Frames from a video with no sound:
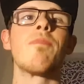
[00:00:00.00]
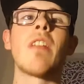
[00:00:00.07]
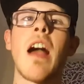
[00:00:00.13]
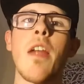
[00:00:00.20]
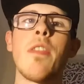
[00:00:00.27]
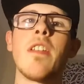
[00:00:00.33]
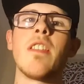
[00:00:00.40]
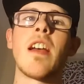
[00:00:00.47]

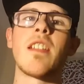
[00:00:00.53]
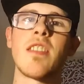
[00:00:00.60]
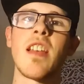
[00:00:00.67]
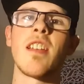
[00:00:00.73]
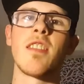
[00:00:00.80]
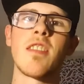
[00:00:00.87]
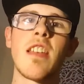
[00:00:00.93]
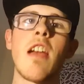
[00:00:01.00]
Well, I
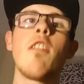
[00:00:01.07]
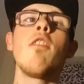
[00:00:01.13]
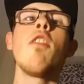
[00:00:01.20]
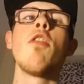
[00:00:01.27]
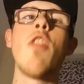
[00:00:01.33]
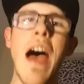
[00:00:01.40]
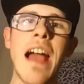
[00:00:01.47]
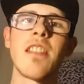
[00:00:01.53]
think that
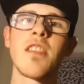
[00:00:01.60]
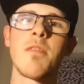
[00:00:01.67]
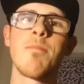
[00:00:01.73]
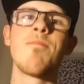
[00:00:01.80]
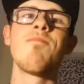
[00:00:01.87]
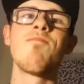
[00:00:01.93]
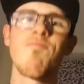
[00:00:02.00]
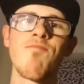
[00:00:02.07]
takes care of
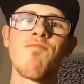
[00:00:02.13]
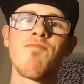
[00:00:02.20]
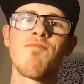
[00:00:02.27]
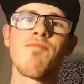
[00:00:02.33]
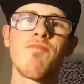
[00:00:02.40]
that.